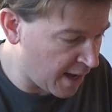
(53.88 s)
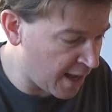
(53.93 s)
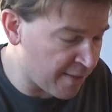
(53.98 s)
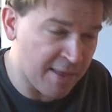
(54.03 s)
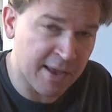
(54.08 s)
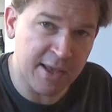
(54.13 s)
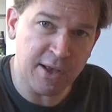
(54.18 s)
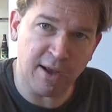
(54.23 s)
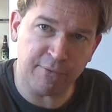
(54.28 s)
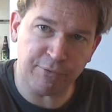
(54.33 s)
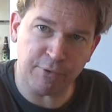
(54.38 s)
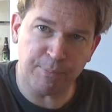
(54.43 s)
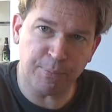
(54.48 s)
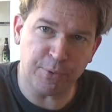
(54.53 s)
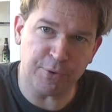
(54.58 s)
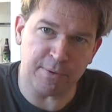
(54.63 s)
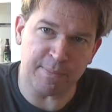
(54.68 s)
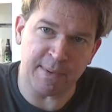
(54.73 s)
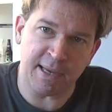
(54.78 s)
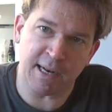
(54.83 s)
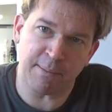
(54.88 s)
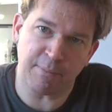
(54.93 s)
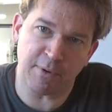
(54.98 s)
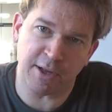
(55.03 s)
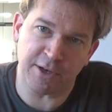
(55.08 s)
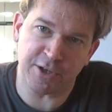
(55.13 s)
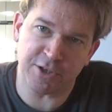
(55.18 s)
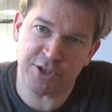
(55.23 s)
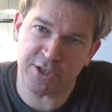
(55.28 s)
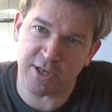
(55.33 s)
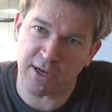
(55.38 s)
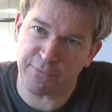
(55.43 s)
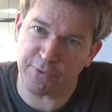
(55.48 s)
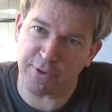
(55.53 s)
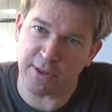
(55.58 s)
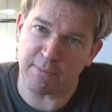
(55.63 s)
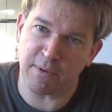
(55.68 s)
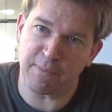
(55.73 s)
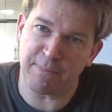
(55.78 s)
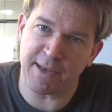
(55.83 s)
and then you have to put them in. I'm going to shovel
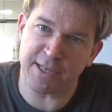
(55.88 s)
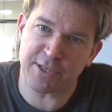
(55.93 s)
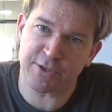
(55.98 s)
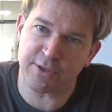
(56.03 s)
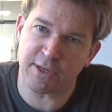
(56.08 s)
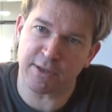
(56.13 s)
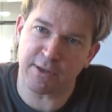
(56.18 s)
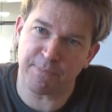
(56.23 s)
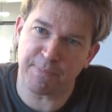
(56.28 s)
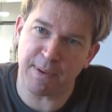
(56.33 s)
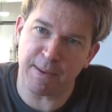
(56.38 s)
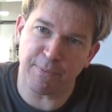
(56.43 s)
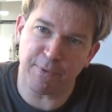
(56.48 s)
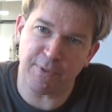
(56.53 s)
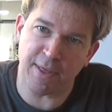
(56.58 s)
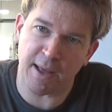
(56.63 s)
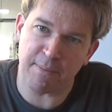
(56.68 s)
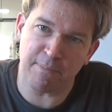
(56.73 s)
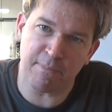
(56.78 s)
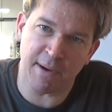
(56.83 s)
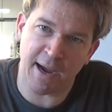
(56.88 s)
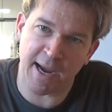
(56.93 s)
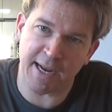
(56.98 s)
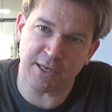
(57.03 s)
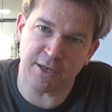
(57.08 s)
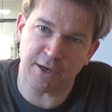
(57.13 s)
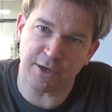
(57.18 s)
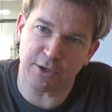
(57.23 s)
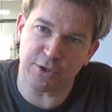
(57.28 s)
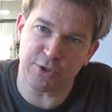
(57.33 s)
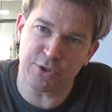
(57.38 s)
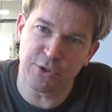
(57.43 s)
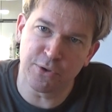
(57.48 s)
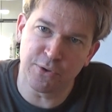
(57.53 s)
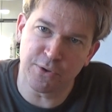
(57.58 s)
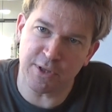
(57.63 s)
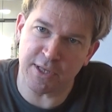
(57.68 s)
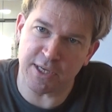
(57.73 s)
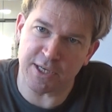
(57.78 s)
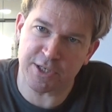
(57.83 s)
them a bit so that the people that might going to
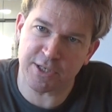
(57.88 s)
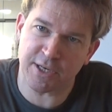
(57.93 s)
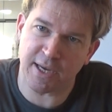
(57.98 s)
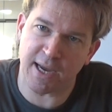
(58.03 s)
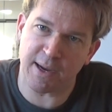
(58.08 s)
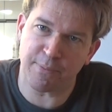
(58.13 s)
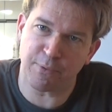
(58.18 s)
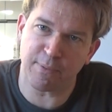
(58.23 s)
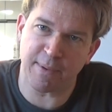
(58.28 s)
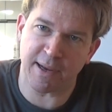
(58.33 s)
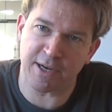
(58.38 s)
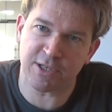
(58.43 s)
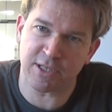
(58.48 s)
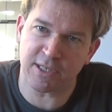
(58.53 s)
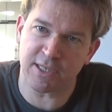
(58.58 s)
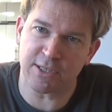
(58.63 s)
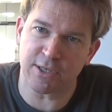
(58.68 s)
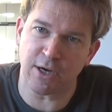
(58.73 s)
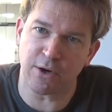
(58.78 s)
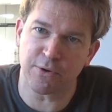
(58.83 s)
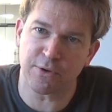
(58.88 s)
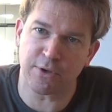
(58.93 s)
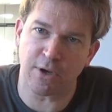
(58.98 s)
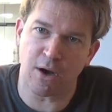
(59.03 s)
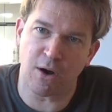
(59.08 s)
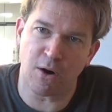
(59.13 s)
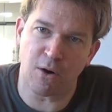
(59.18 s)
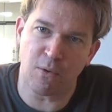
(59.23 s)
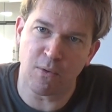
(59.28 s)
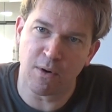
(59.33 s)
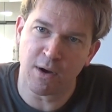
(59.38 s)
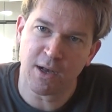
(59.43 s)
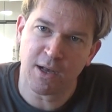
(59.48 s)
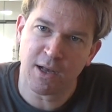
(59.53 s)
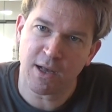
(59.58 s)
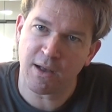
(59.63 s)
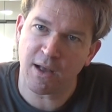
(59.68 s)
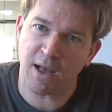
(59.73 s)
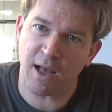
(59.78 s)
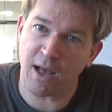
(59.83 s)
do the escape room actually don't know
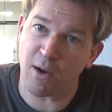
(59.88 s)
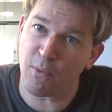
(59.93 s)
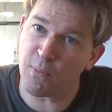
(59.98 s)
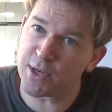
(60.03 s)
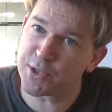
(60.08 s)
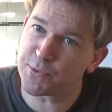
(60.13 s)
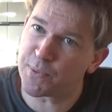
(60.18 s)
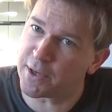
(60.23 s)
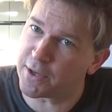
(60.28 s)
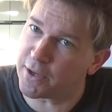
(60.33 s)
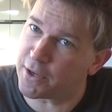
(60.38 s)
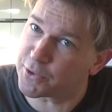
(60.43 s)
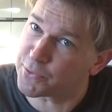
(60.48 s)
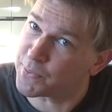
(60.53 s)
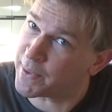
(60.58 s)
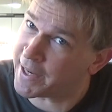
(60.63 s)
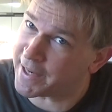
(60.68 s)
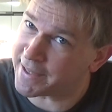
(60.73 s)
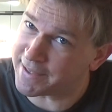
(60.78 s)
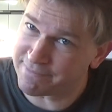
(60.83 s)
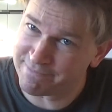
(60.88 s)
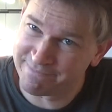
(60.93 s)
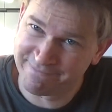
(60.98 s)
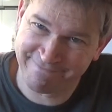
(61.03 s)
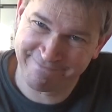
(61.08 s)
uh, which one goes where.